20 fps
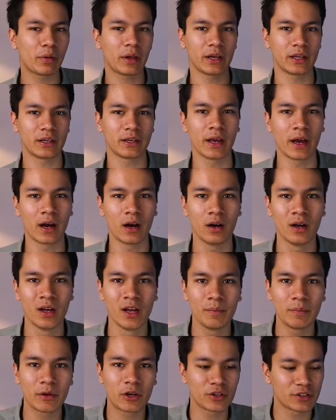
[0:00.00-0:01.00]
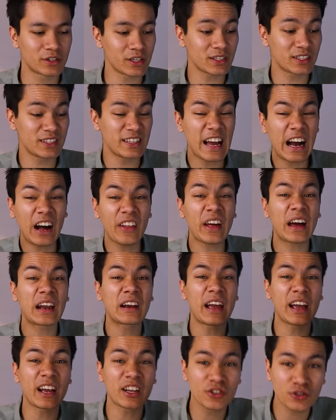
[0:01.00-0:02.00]
plate now because there's now
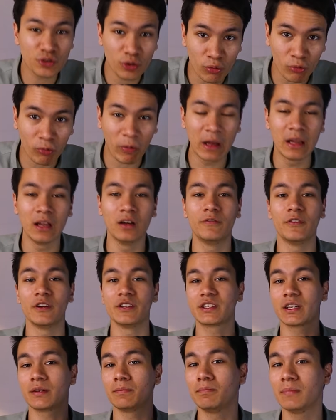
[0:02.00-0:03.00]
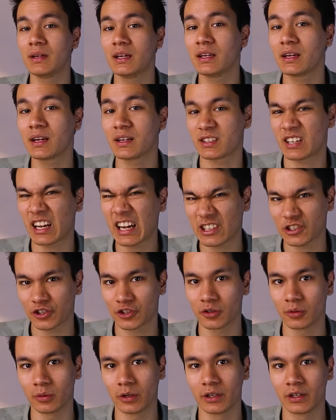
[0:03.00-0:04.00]
that extra relevance and meaning attached
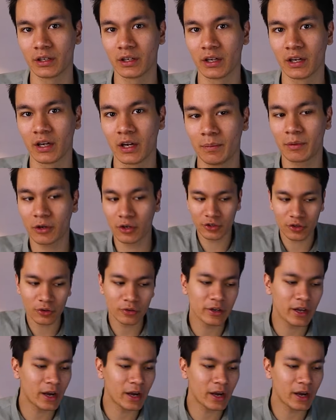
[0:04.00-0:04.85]
to it, because you're